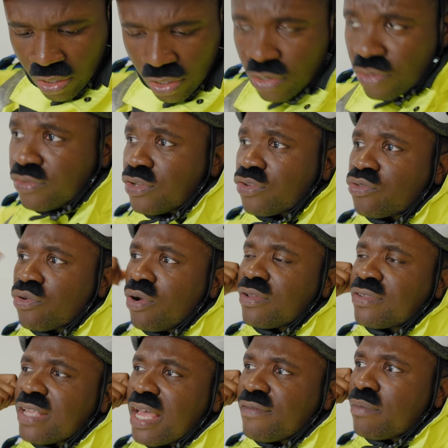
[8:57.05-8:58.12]
Who's the
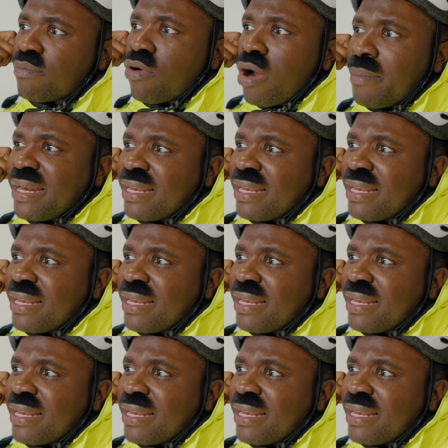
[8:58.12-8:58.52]
shortest serving Prime